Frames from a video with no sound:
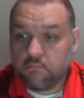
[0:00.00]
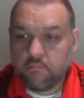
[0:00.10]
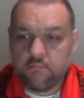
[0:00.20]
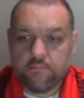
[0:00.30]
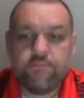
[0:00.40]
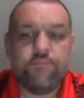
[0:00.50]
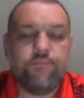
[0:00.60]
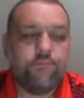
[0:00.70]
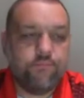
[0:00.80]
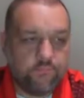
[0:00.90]
Maybe a
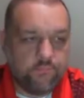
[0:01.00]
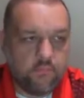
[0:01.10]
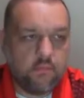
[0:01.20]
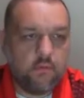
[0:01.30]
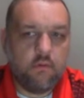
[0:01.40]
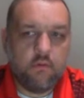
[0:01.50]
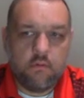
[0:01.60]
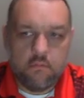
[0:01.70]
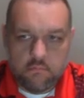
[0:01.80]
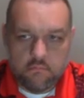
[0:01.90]
knowledge cleric might
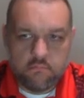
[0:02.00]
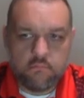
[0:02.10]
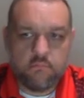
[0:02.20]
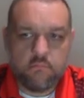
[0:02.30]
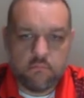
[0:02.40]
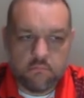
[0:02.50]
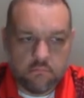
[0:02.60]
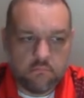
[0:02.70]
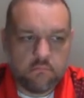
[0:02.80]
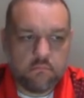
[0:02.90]
have some use in
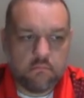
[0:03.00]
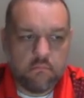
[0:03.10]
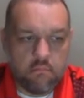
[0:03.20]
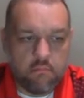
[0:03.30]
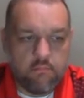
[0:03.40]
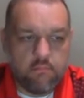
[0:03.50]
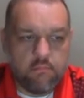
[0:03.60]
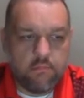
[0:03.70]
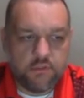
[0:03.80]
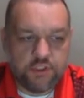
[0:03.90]
that, or maybe
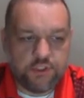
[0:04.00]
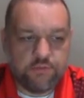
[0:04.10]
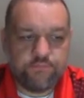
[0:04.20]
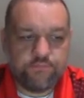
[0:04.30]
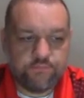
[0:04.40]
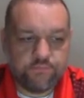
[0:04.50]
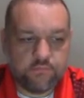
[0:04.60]
a rogue.